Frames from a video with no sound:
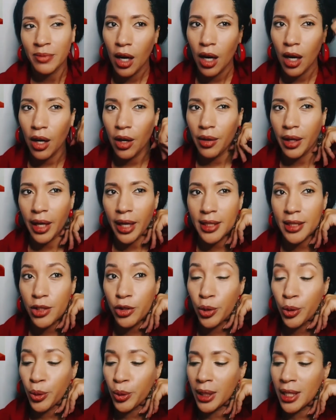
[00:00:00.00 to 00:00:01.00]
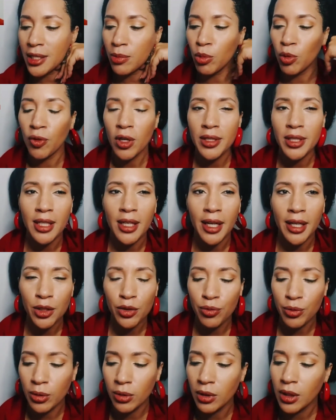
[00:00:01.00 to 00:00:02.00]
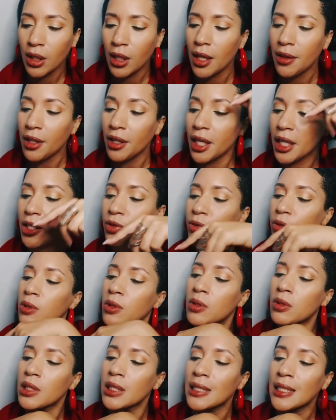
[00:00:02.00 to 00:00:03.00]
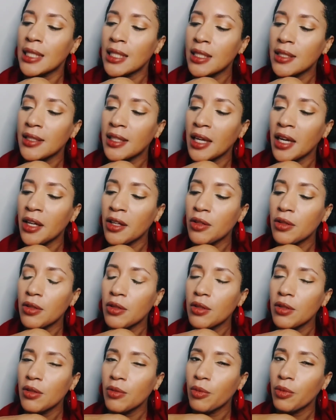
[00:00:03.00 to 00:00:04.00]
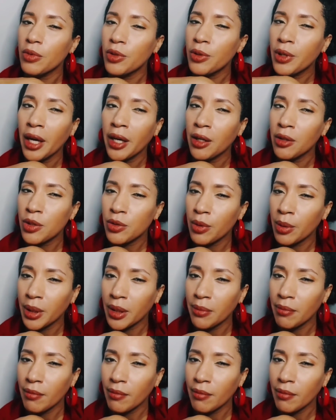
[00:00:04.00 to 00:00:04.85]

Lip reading: Okay, so let's move on to the next rule. The next rule says that you can't go swimming.